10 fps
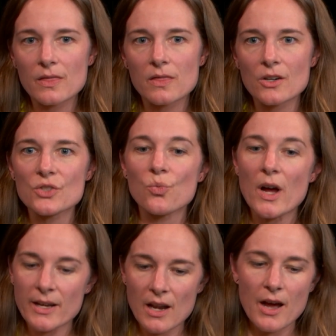There's
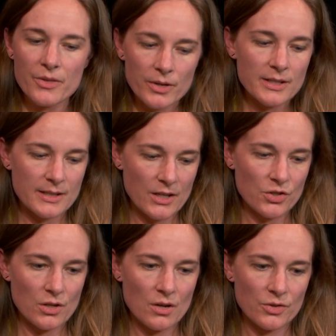one other
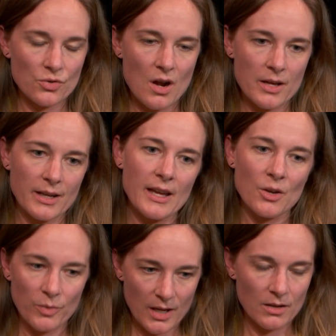distinction I'll draw, and
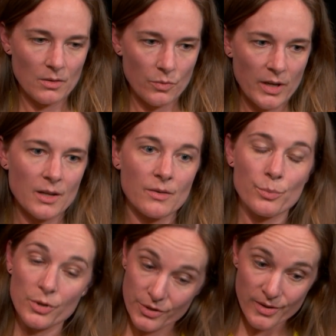again, we can
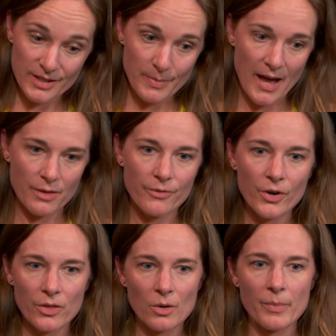pursue this path
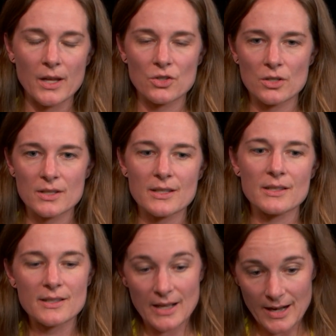further, but just to
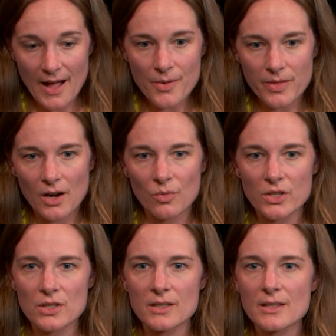set it out there,
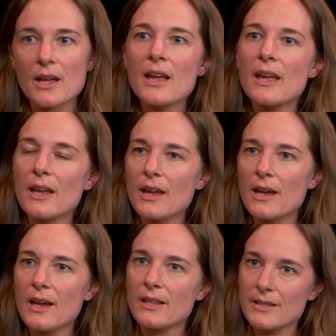which is
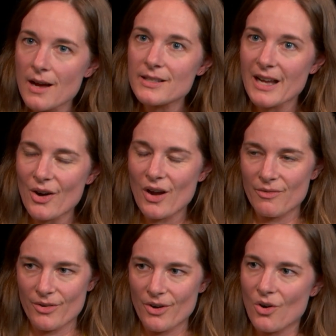it does,
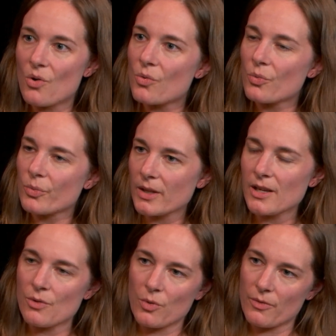however,
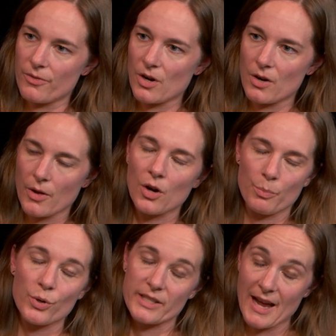really refer or
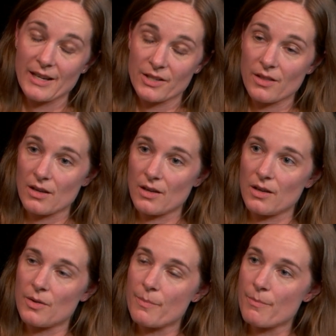protect
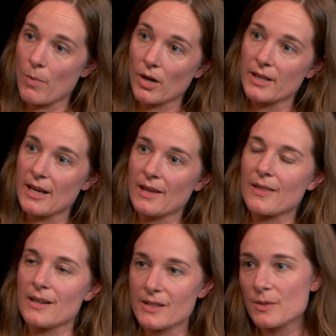the marketing
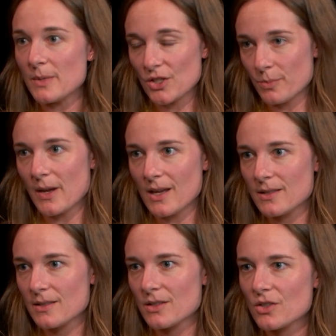that is
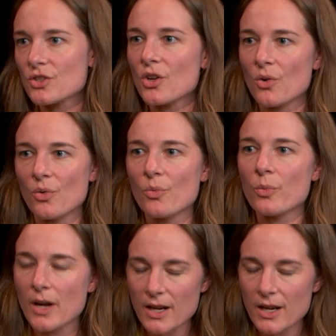speech-based. So what